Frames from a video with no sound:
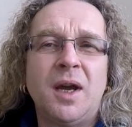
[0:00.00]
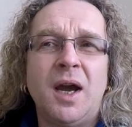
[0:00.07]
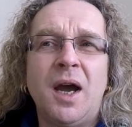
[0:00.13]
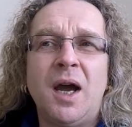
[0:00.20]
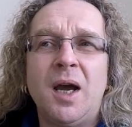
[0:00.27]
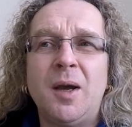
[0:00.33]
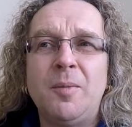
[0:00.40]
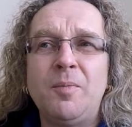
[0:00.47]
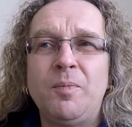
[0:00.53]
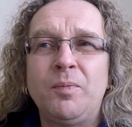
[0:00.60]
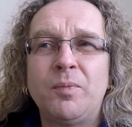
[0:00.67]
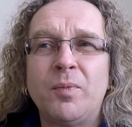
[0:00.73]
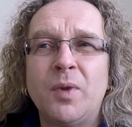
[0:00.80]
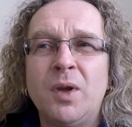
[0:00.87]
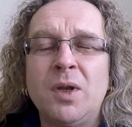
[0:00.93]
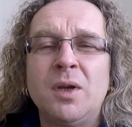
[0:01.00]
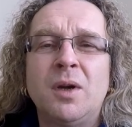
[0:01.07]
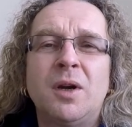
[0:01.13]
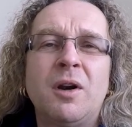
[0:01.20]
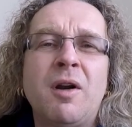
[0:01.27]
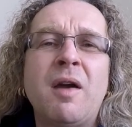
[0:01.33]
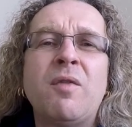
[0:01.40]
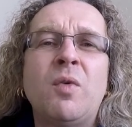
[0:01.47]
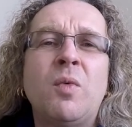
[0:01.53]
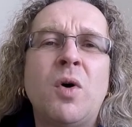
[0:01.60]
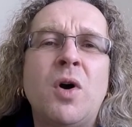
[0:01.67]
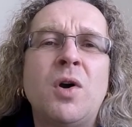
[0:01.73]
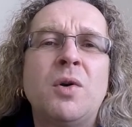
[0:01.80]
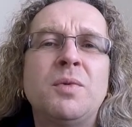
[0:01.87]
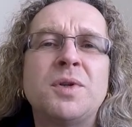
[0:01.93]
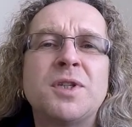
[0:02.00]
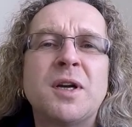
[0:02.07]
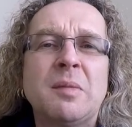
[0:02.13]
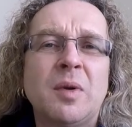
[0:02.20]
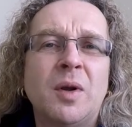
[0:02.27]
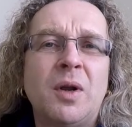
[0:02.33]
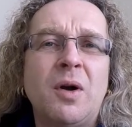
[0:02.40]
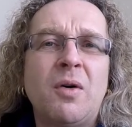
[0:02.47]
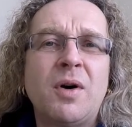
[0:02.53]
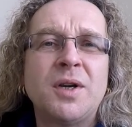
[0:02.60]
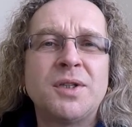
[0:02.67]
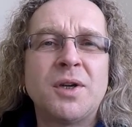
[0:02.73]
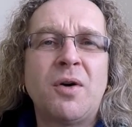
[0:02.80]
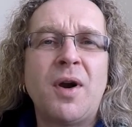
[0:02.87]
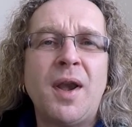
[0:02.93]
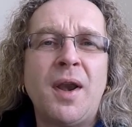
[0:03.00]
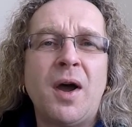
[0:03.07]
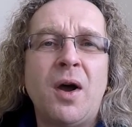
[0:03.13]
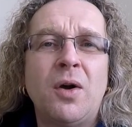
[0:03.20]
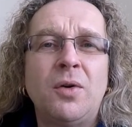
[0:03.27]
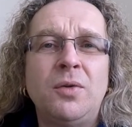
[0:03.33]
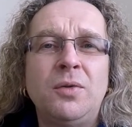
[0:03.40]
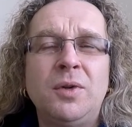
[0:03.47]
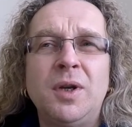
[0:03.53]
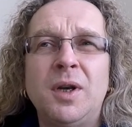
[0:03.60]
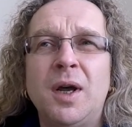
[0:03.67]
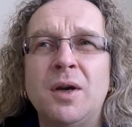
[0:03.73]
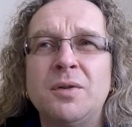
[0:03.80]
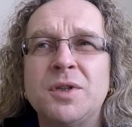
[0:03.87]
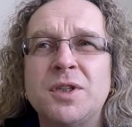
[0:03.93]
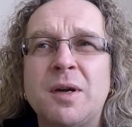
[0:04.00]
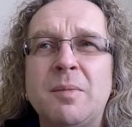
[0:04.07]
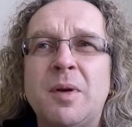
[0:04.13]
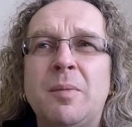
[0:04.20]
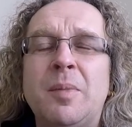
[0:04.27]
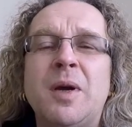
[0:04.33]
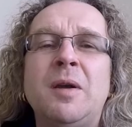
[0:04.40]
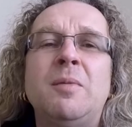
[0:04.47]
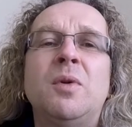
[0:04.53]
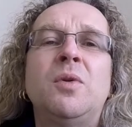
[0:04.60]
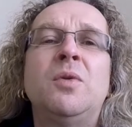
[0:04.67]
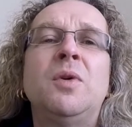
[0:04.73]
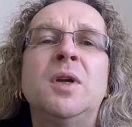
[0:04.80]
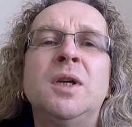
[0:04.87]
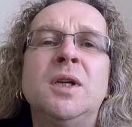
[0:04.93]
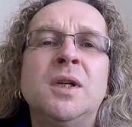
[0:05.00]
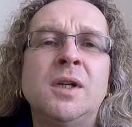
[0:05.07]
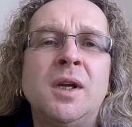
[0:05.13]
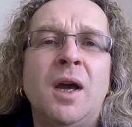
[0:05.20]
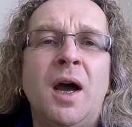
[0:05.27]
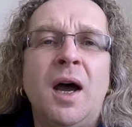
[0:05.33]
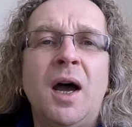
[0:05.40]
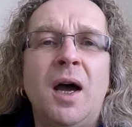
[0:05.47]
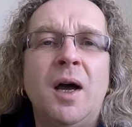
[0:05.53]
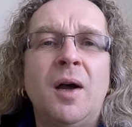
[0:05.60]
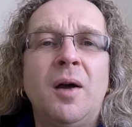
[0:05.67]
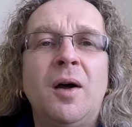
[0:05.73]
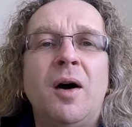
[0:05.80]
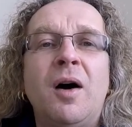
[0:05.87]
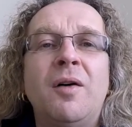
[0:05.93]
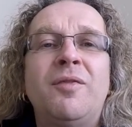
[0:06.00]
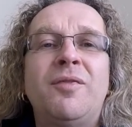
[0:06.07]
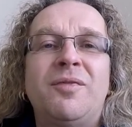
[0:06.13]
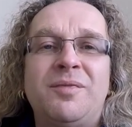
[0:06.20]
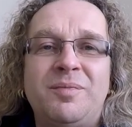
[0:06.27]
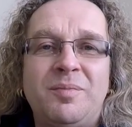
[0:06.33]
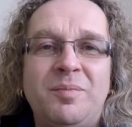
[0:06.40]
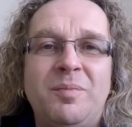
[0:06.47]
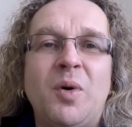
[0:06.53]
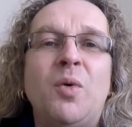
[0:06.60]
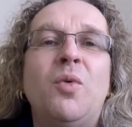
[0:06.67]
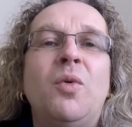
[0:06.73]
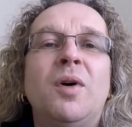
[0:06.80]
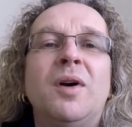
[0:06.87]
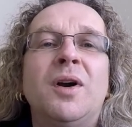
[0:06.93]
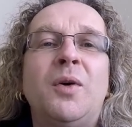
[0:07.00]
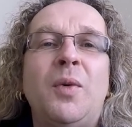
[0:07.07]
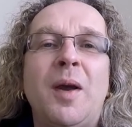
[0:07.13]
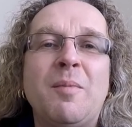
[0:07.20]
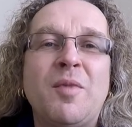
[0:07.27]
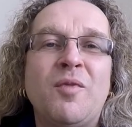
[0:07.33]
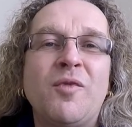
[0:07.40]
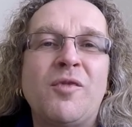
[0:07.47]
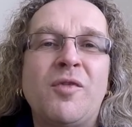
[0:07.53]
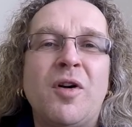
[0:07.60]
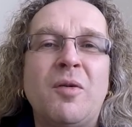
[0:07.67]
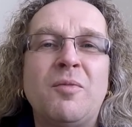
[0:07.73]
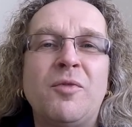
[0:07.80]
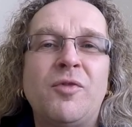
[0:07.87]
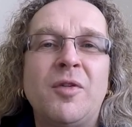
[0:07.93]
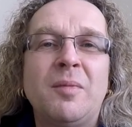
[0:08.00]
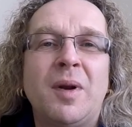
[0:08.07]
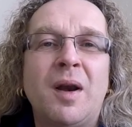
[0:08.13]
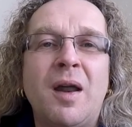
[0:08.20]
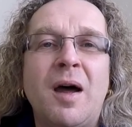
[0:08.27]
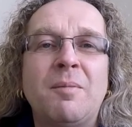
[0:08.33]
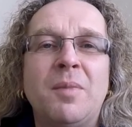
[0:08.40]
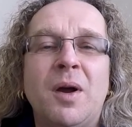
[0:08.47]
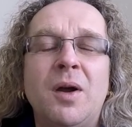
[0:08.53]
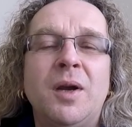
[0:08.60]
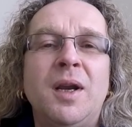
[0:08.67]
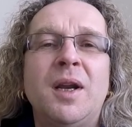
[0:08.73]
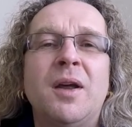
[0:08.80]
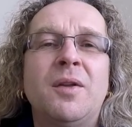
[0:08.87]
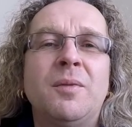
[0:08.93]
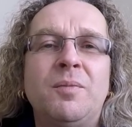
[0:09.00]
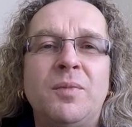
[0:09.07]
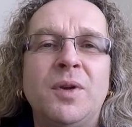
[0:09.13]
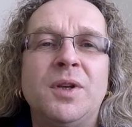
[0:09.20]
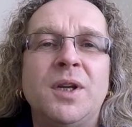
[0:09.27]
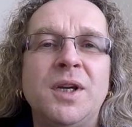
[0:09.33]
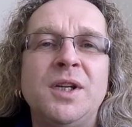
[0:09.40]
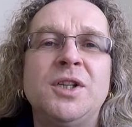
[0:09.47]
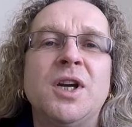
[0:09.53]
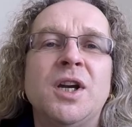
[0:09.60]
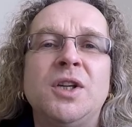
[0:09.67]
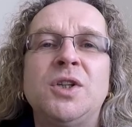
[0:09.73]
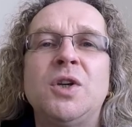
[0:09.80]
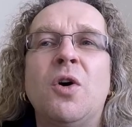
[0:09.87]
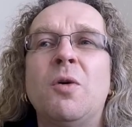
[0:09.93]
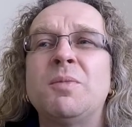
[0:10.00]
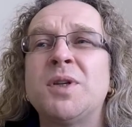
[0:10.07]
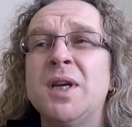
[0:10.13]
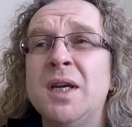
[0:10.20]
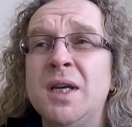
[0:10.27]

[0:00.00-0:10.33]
I'm going to have a word with some of the guys I know, you know, some of the people who I've bought equipment from club, you know, the DJ shops.